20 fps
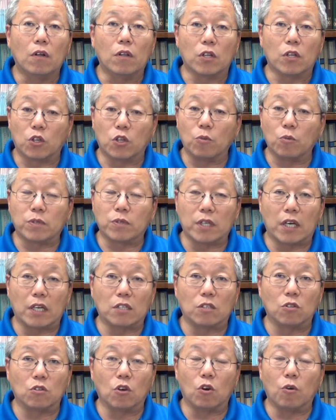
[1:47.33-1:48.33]
the tube
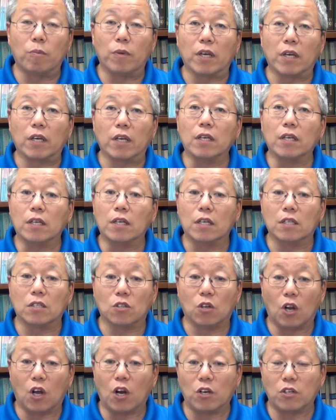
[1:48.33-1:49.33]
size normally
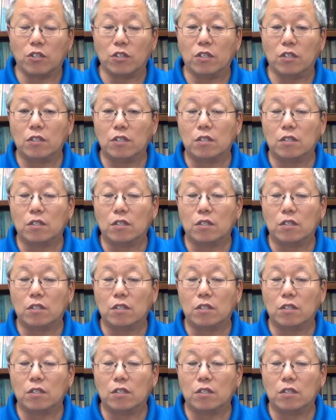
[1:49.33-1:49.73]
is larger,